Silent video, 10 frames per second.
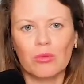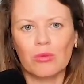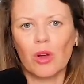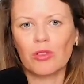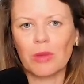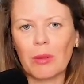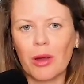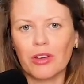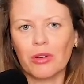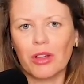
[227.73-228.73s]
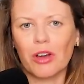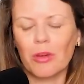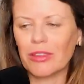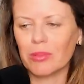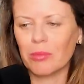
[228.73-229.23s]
Rosemary Barton doing
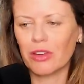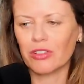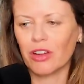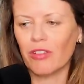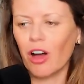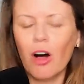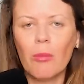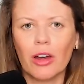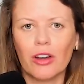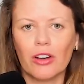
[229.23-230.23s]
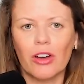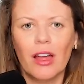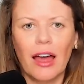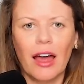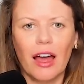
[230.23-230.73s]
her best impression of a hall monitor,
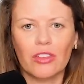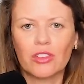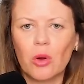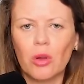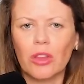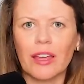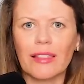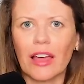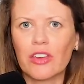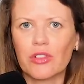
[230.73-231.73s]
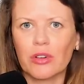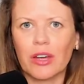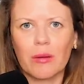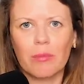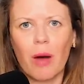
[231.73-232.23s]
scolding and
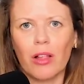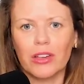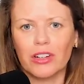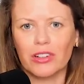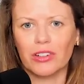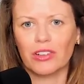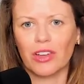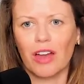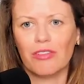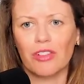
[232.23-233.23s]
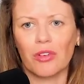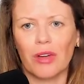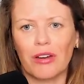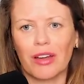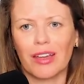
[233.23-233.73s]
lecturing politicians for their
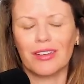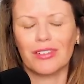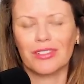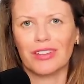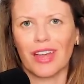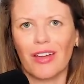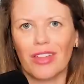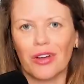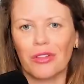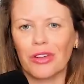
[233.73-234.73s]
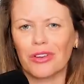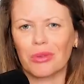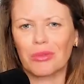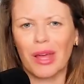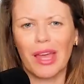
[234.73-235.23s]
rhetoric. Interesting how that only
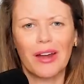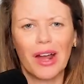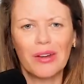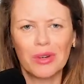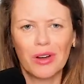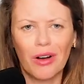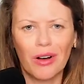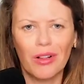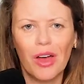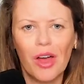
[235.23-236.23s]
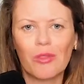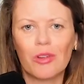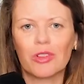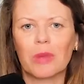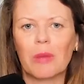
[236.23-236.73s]
goes one way. I don't recall
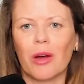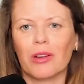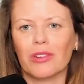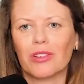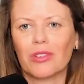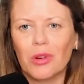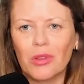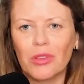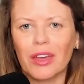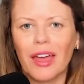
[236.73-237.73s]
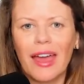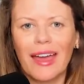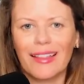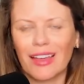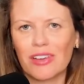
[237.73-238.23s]
Rosemary Barton scolding
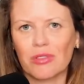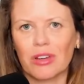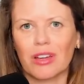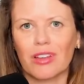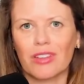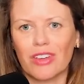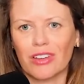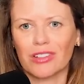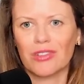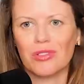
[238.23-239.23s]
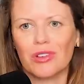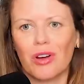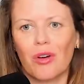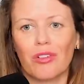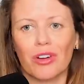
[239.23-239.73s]
and lecturing Justin
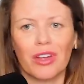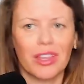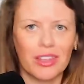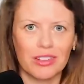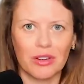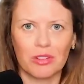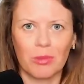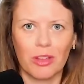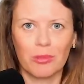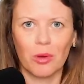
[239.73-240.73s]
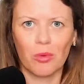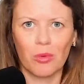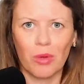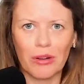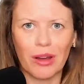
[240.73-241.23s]
Trudeau over his irresponsible
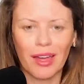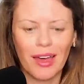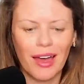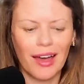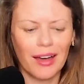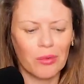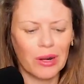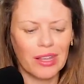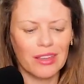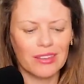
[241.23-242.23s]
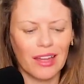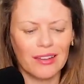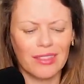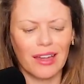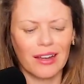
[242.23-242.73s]
rhetoric when he
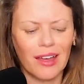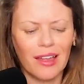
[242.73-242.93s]
said that